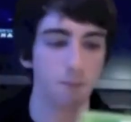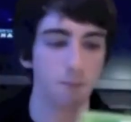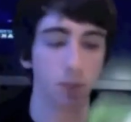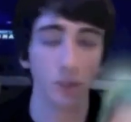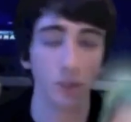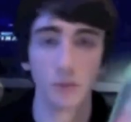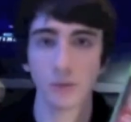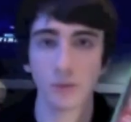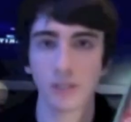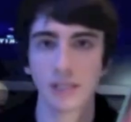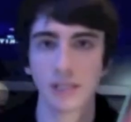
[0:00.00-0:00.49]
but
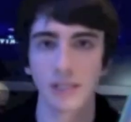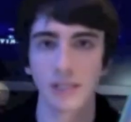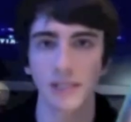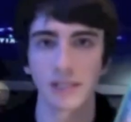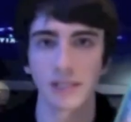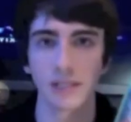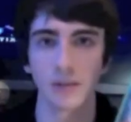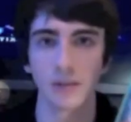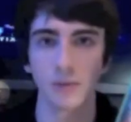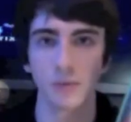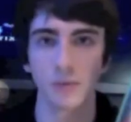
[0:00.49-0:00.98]
you can
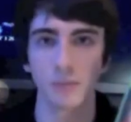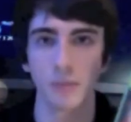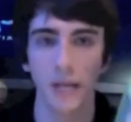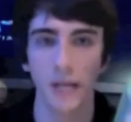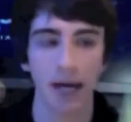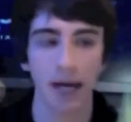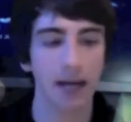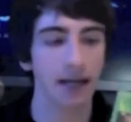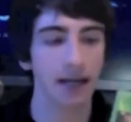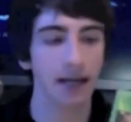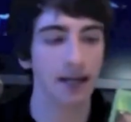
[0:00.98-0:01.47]
still
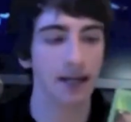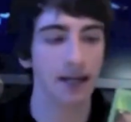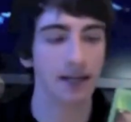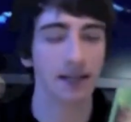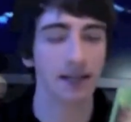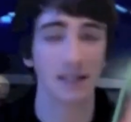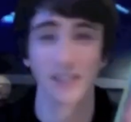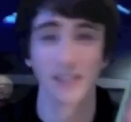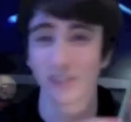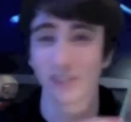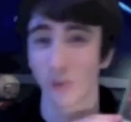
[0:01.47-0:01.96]
playing this. It's an